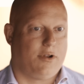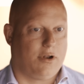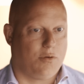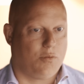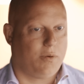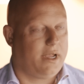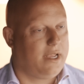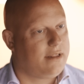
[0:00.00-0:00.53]
lot
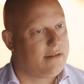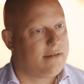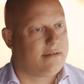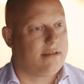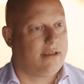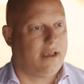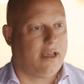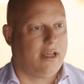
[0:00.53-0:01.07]
of weight,
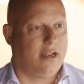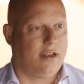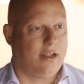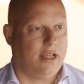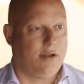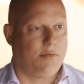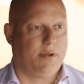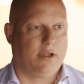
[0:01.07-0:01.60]

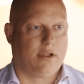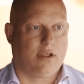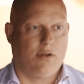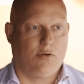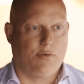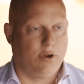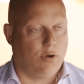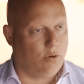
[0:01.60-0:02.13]
and we
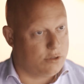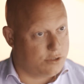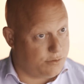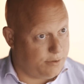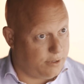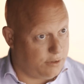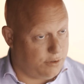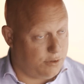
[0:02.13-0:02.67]
also
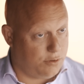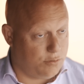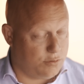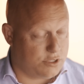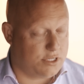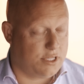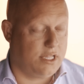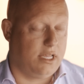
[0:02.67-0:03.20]

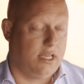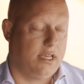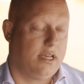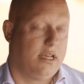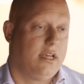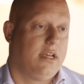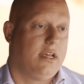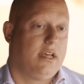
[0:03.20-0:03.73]
reduce the
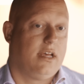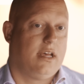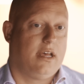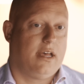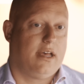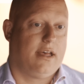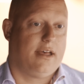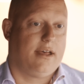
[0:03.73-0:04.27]

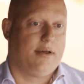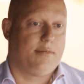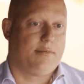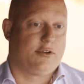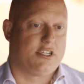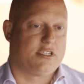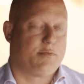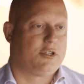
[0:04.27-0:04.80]

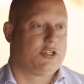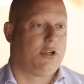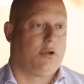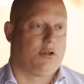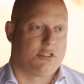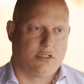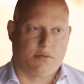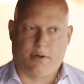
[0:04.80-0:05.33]
transmission
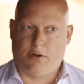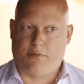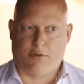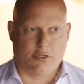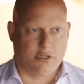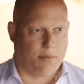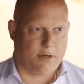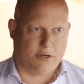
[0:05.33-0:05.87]
losses when you're, for
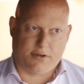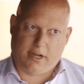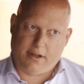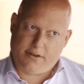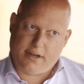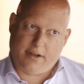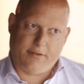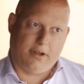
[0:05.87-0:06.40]
example,
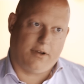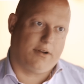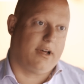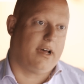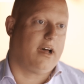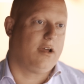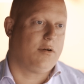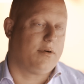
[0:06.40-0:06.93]
traveling on a
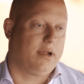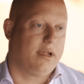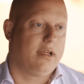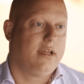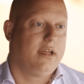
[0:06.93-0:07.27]
highway.